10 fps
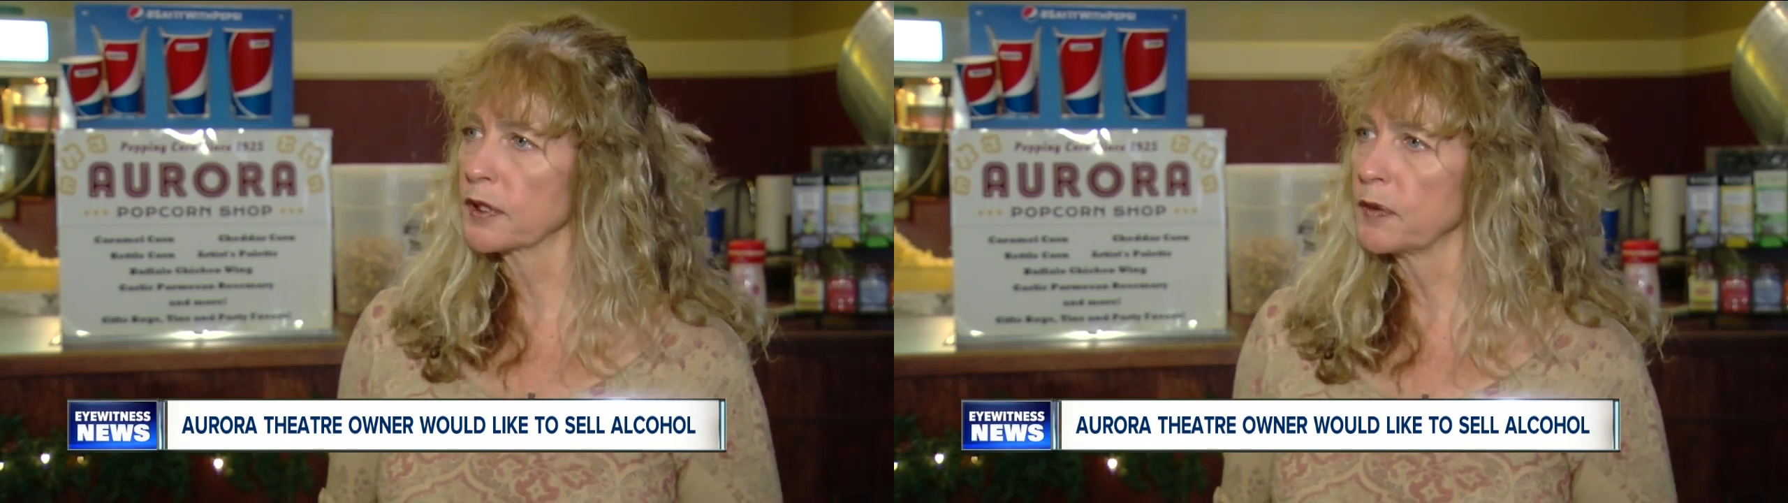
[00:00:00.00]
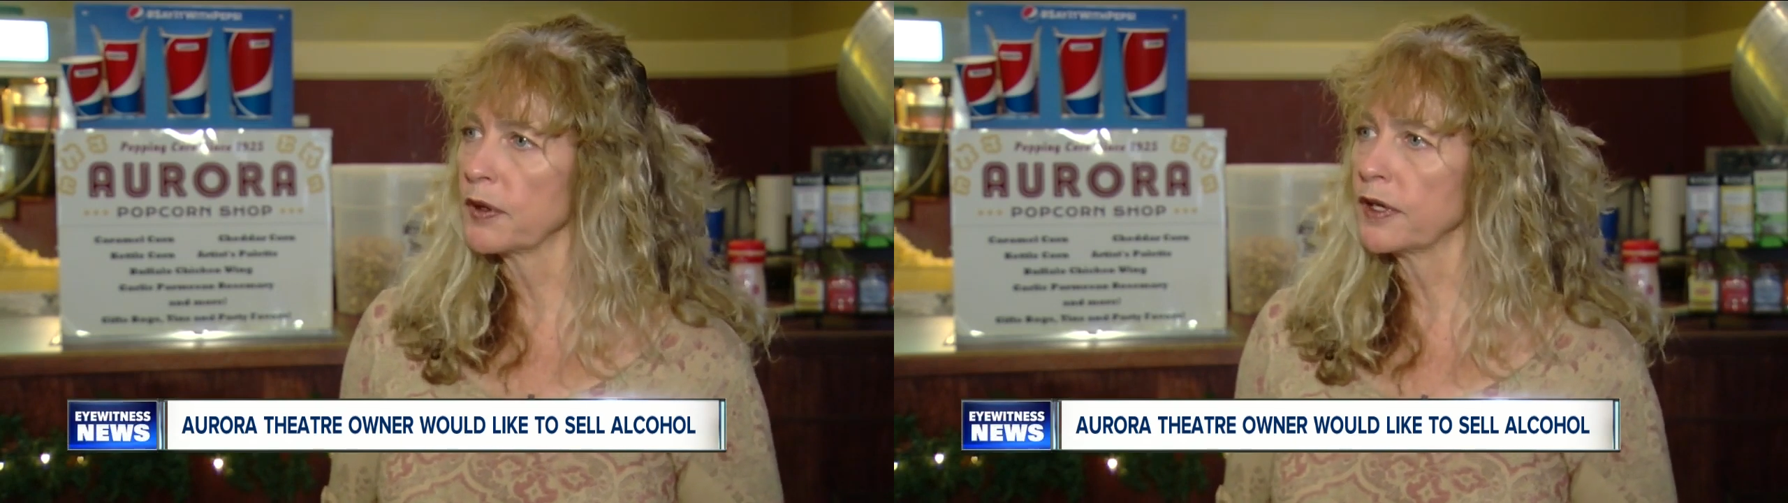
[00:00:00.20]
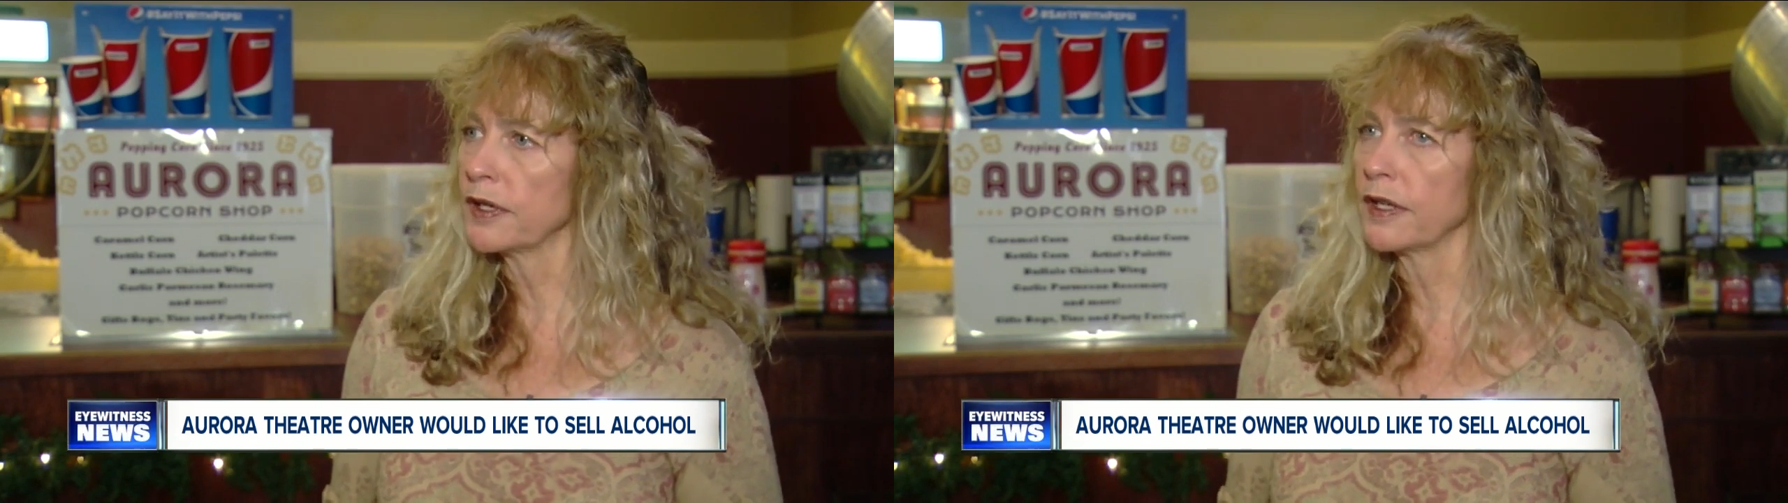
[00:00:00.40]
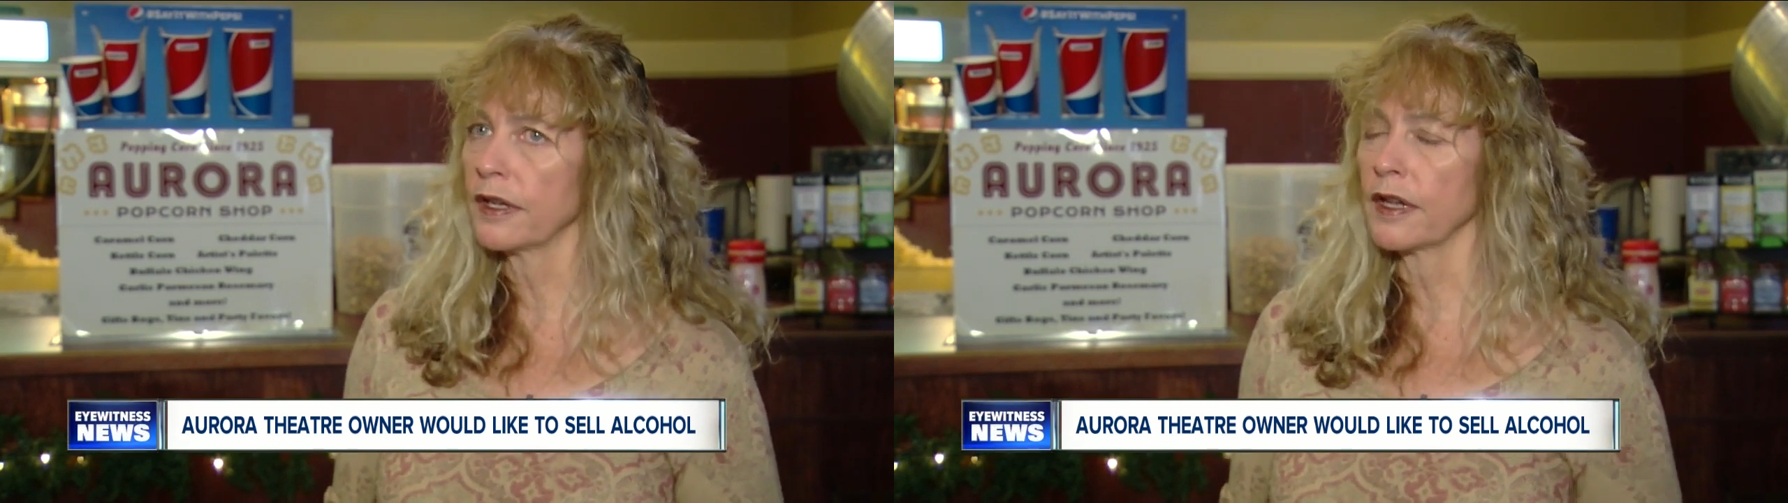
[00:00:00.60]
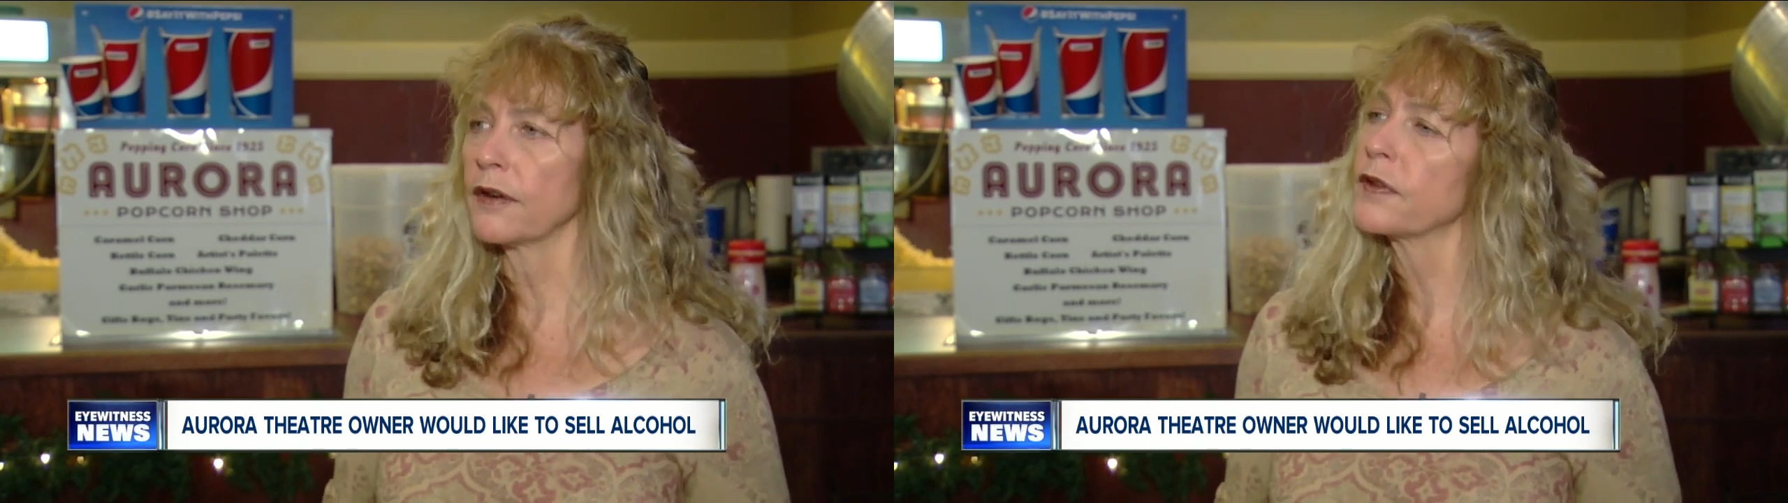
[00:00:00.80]

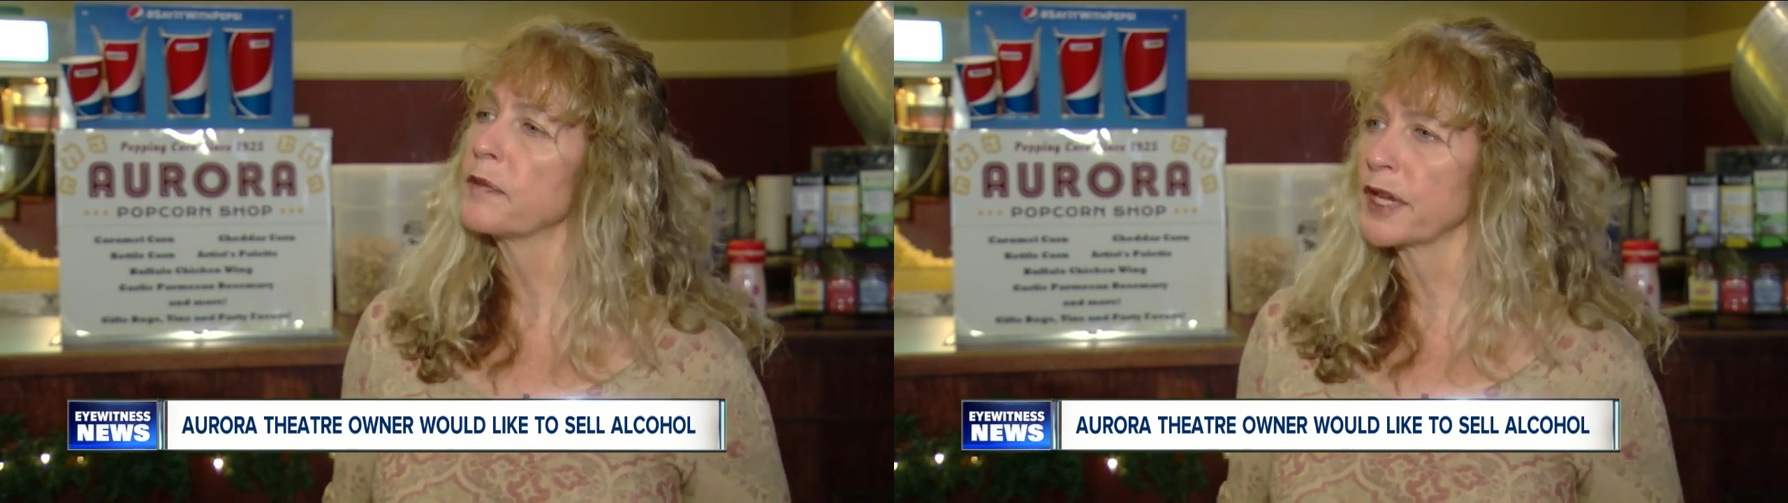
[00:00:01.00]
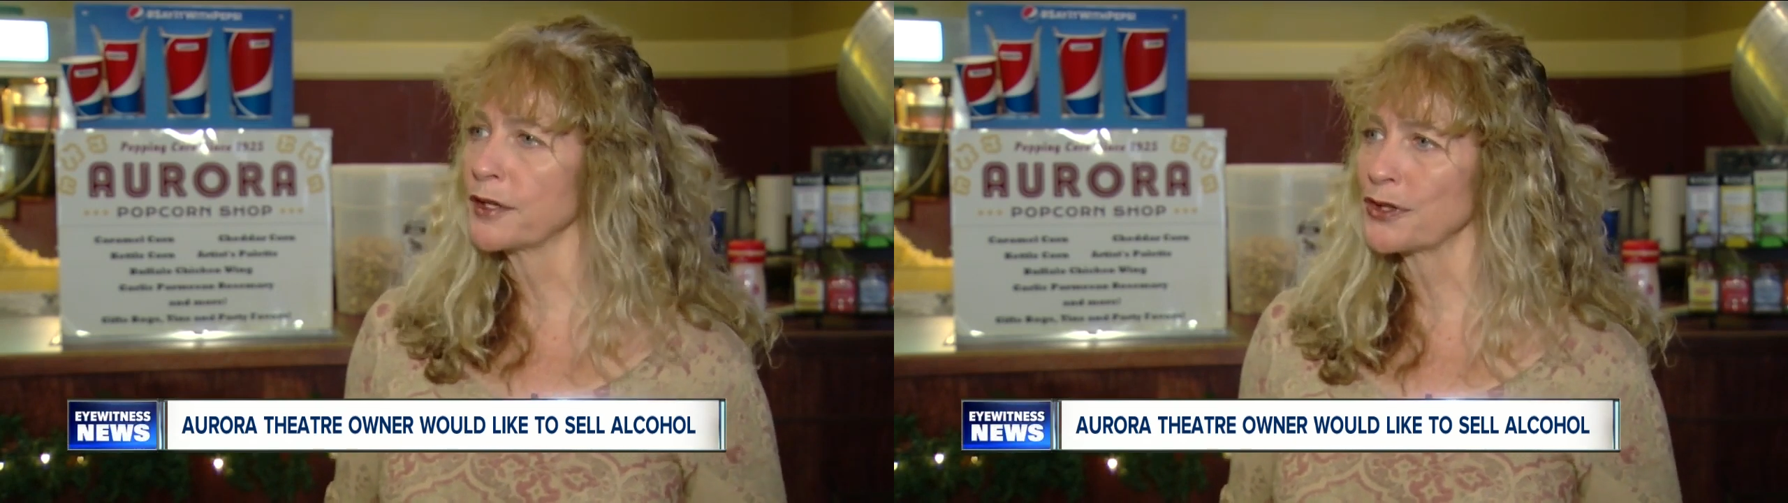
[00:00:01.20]
community and of a main